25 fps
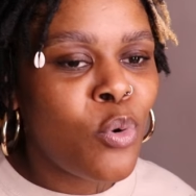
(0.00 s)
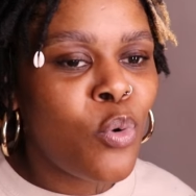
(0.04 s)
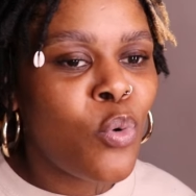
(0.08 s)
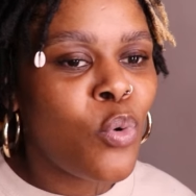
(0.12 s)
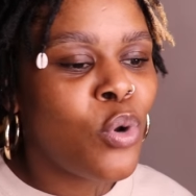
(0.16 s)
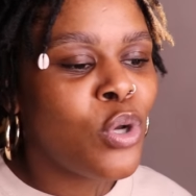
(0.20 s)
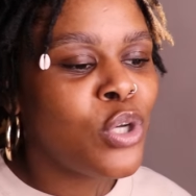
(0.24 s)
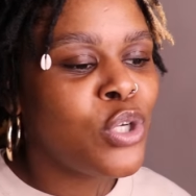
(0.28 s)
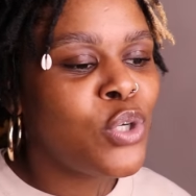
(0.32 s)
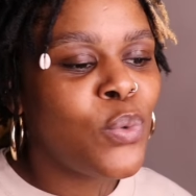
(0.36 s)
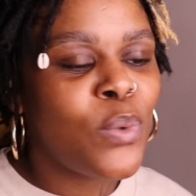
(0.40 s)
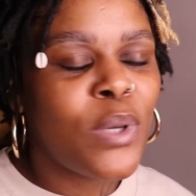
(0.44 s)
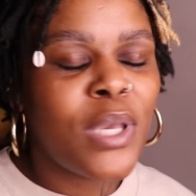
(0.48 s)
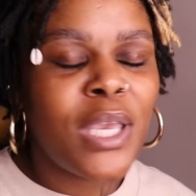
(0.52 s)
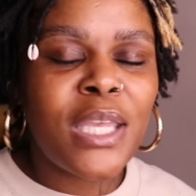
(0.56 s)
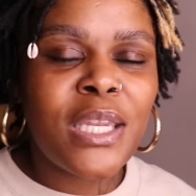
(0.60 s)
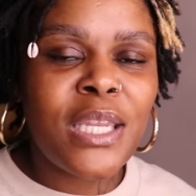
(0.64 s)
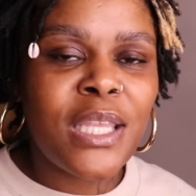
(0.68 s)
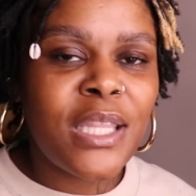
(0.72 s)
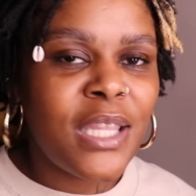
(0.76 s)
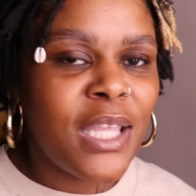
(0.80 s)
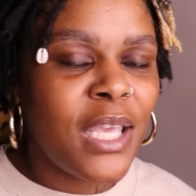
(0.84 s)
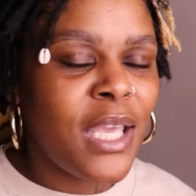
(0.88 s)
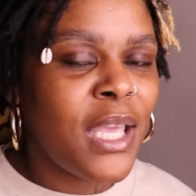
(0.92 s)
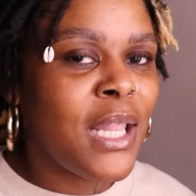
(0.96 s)
or doing
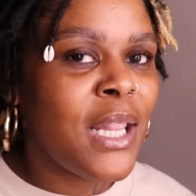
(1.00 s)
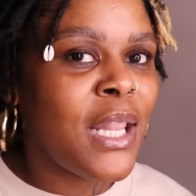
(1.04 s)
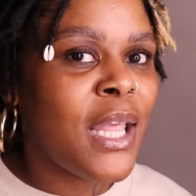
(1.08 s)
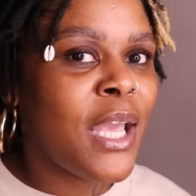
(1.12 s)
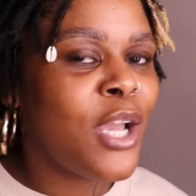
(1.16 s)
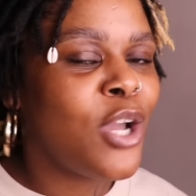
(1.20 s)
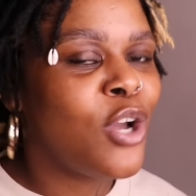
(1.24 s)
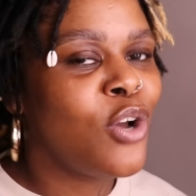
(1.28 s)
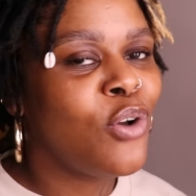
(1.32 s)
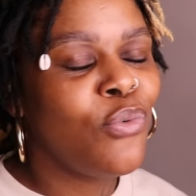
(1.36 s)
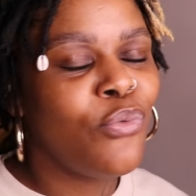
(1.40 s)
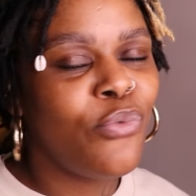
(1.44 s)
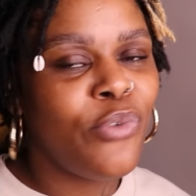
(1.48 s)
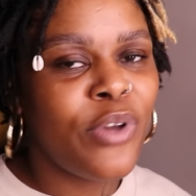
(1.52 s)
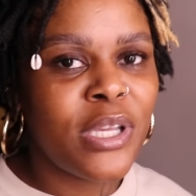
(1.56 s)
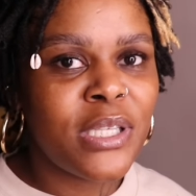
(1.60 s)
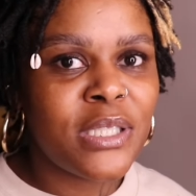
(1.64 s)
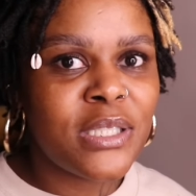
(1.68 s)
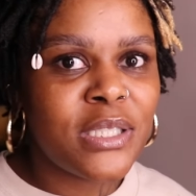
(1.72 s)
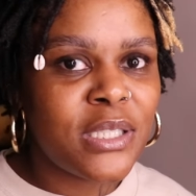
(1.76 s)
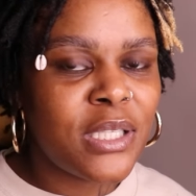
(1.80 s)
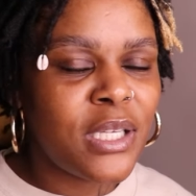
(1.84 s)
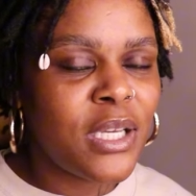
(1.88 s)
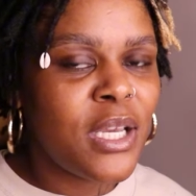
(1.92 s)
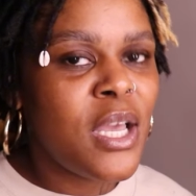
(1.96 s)
anything that could
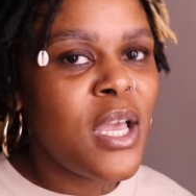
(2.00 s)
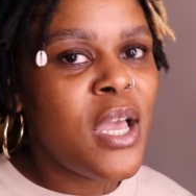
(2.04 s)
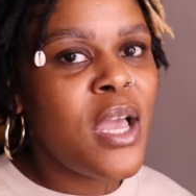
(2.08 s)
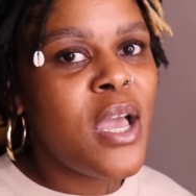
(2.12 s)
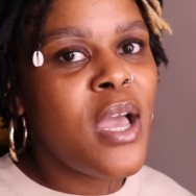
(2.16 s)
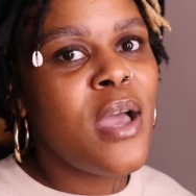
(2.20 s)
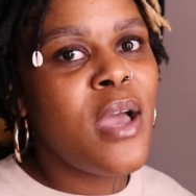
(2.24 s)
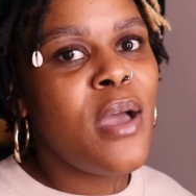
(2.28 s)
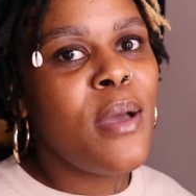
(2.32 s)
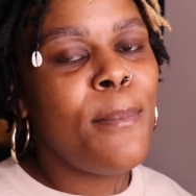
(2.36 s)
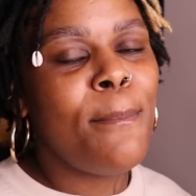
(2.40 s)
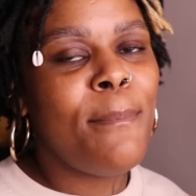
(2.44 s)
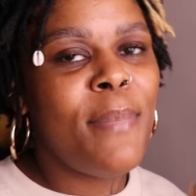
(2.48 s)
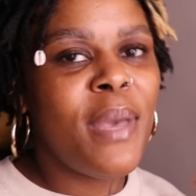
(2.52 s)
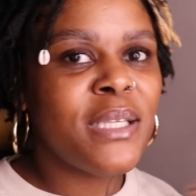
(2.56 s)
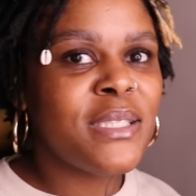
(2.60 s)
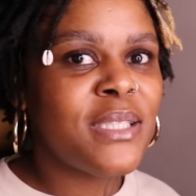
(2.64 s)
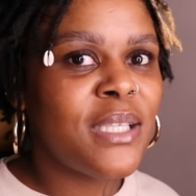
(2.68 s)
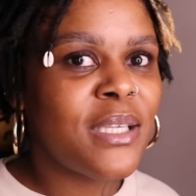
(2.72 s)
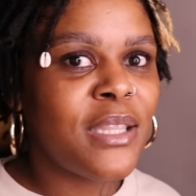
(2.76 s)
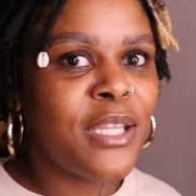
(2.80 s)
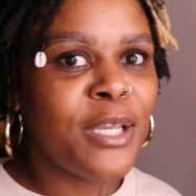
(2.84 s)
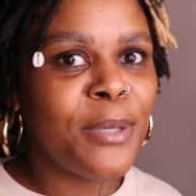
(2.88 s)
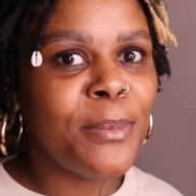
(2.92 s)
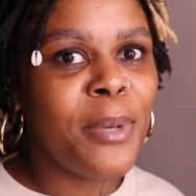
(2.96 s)
risk
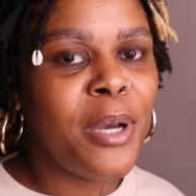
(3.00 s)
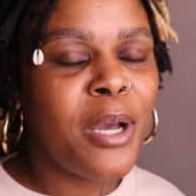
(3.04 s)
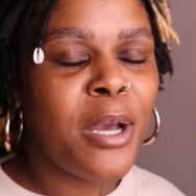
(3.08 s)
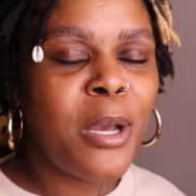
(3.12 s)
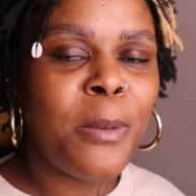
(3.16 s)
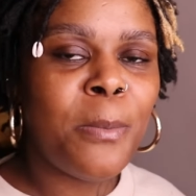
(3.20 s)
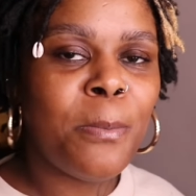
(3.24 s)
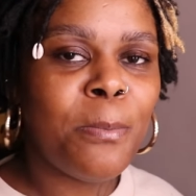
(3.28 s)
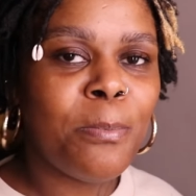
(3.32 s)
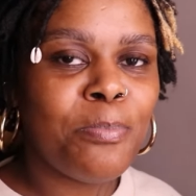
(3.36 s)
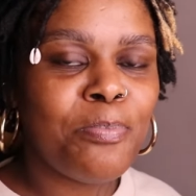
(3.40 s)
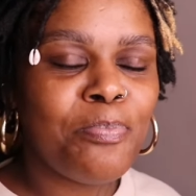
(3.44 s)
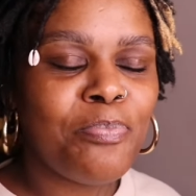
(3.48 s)
messing them up.